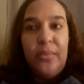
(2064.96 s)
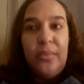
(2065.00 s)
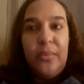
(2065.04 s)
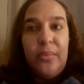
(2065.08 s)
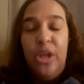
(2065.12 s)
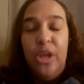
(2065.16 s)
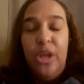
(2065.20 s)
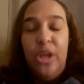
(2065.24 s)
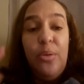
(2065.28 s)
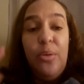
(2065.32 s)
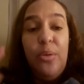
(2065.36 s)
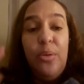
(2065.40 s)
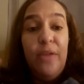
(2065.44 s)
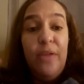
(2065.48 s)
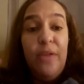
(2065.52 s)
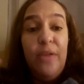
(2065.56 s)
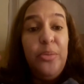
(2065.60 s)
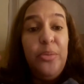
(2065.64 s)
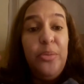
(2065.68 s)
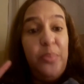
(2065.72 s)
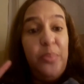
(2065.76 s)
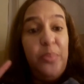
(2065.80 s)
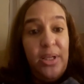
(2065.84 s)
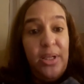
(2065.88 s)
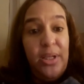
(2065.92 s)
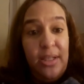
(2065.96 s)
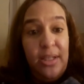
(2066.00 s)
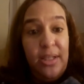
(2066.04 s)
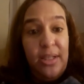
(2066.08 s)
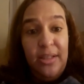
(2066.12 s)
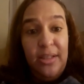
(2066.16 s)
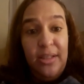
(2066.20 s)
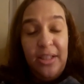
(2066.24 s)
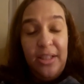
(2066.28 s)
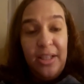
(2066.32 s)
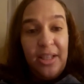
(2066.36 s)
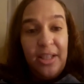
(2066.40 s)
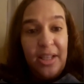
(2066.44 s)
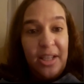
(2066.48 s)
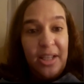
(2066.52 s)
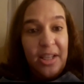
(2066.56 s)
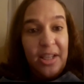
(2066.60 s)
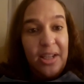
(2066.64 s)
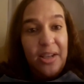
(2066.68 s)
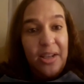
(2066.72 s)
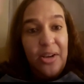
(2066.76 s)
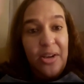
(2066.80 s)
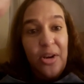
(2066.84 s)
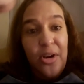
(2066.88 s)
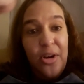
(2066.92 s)
You have a bee
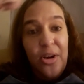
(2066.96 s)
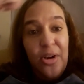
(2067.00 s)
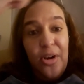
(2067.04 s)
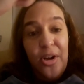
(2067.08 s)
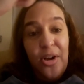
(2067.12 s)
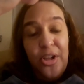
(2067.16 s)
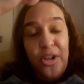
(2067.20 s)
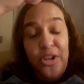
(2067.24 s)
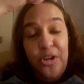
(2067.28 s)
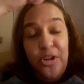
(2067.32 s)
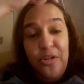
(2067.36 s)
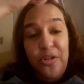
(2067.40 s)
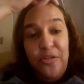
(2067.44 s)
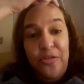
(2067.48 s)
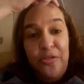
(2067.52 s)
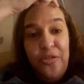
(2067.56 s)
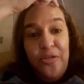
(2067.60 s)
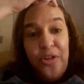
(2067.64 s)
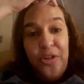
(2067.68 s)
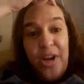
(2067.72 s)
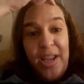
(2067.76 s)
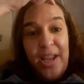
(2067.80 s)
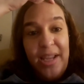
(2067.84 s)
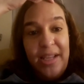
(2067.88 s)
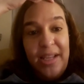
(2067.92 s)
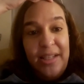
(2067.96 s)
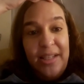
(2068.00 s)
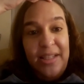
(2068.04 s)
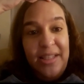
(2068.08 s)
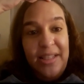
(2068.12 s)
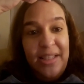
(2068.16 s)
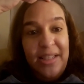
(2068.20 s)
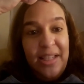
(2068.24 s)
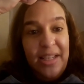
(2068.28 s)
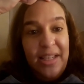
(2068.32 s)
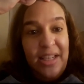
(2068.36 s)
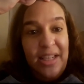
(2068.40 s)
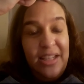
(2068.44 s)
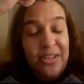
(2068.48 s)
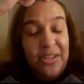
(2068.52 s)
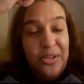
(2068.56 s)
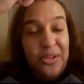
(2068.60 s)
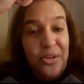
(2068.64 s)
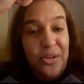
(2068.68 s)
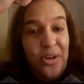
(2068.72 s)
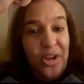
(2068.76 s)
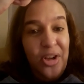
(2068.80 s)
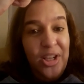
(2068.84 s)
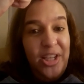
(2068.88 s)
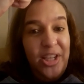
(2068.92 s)
on your forehead and he's
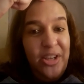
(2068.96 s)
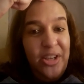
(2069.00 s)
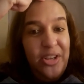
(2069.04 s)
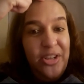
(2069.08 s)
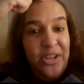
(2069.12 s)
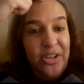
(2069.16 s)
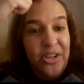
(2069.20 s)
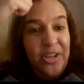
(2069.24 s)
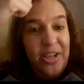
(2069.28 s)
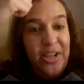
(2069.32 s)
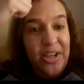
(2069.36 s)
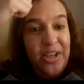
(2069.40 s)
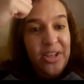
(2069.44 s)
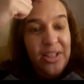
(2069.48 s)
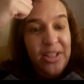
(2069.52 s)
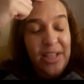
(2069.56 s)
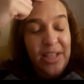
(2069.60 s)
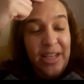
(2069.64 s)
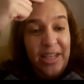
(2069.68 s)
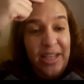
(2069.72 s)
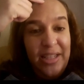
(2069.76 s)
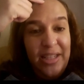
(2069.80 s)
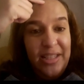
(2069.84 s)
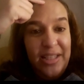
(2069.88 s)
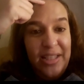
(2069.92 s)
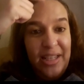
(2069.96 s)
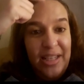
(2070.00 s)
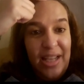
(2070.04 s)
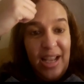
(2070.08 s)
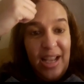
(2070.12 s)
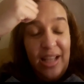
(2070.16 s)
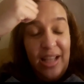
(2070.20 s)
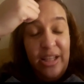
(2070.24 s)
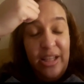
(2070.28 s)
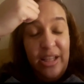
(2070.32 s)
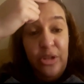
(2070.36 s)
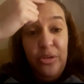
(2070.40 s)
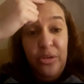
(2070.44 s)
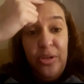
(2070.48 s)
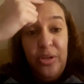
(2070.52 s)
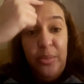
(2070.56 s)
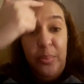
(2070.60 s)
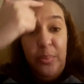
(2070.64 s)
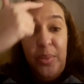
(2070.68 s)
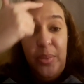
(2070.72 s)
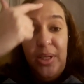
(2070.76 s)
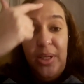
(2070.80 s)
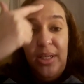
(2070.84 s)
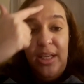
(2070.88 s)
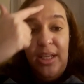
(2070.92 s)
crawling on your hairline. And you know, the
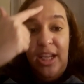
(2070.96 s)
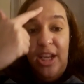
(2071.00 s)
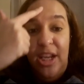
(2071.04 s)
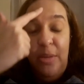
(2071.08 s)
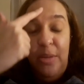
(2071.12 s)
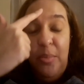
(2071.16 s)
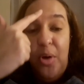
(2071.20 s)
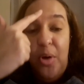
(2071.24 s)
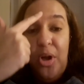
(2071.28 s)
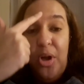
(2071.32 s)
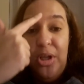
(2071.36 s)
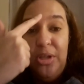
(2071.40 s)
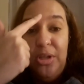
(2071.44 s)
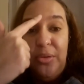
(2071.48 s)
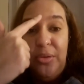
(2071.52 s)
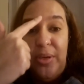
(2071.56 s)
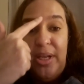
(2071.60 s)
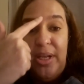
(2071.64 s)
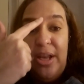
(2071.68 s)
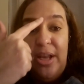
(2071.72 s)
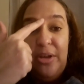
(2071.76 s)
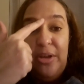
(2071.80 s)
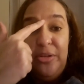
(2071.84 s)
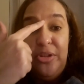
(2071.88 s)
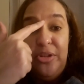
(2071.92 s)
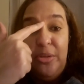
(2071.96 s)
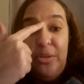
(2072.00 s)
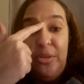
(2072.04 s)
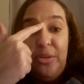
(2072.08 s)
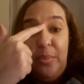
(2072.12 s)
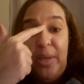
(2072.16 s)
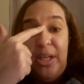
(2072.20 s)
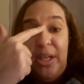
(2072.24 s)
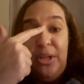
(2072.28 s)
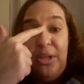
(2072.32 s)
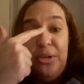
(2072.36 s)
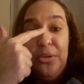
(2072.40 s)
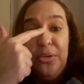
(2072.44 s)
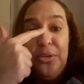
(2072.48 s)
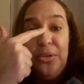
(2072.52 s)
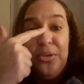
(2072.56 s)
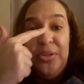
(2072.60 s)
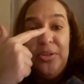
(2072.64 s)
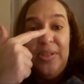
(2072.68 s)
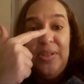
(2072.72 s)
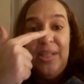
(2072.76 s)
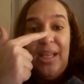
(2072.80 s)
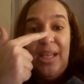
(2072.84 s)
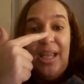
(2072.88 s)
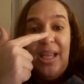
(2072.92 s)
bee came all the way down to my
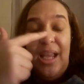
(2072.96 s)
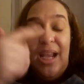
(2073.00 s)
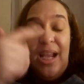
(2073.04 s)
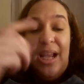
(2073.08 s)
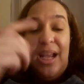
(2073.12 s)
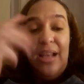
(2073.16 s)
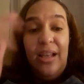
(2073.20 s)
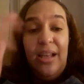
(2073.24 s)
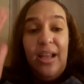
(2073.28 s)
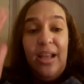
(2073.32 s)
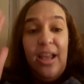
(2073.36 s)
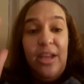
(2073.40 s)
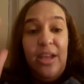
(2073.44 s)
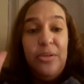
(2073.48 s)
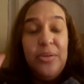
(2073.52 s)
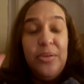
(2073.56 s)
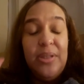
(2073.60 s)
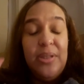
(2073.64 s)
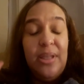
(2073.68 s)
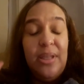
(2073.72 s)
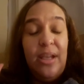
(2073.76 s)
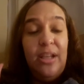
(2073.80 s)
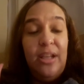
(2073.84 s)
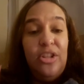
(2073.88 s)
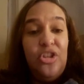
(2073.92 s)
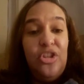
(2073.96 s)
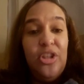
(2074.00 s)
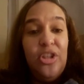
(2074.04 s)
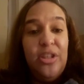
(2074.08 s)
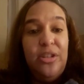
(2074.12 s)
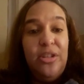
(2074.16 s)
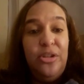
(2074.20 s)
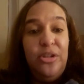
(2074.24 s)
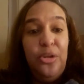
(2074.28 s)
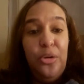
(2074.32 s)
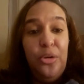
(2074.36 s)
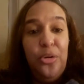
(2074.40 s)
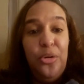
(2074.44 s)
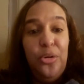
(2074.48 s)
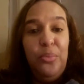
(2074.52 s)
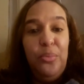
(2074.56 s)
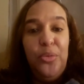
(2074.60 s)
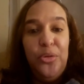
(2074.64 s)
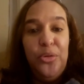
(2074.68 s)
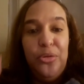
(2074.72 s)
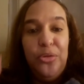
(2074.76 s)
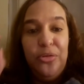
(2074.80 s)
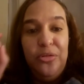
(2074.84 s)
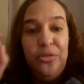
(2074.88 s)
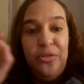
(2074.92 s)
nose and the guy was like, just don't
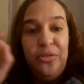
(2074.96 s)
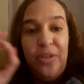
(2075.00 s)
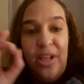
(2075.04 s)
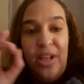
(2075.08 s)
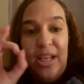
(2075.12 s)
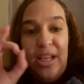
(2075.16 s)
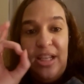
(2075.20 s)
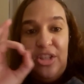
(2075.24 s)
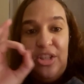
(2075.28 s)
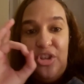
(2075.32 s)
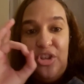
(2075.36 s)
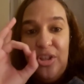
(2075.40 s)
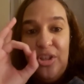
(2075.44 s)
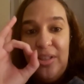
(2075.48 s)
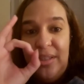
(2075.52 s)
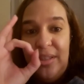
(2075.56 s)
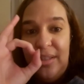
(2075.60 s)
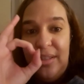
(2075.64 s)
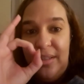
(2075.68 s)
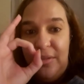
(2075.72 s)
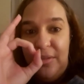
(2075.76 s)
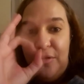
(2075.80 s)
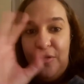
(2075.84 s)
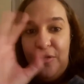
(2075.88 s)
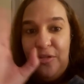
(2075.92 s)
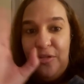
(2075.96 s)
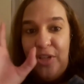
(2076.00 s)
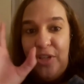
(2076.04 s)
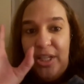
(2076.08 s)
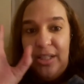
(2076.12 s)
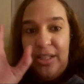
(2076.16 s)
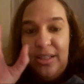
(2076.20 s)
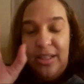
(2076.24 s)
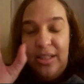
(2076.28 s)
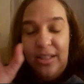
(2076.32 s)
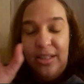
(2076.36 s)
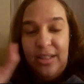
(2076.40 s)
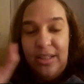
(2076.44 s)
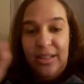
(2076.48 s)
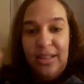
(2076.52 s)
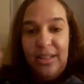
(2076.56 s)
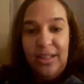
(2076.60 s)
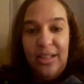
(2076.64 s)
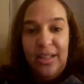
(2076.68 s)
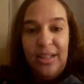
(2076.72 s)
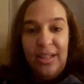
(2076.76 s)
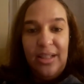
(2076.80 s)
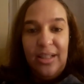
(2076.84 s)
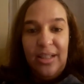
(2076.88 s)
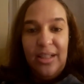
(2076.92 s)
move. And he just flicked it.
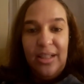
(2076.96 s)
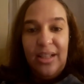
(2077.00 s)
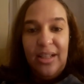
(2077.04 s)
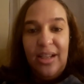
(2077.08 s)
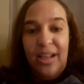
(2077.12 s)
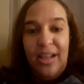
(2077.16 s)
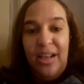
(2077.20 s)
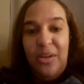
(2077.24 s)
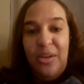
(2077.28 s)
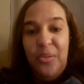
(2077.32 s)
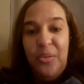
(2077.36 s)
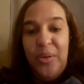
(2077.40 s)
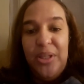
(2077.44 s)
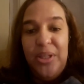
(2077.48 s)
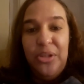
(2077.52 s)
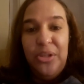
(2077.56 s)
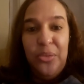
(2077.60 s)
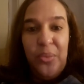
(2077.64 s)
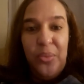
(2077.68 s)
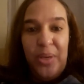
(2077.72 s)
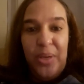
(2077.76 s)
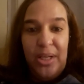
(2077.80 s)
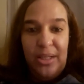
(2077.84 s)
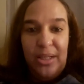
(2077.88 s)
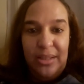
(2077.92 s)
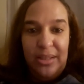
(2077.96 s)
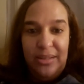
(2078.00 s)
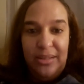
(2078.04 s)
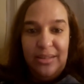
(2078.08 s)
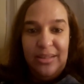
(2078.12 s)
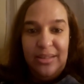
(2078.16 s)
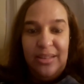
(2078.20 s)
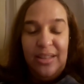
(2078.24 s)
And it went away.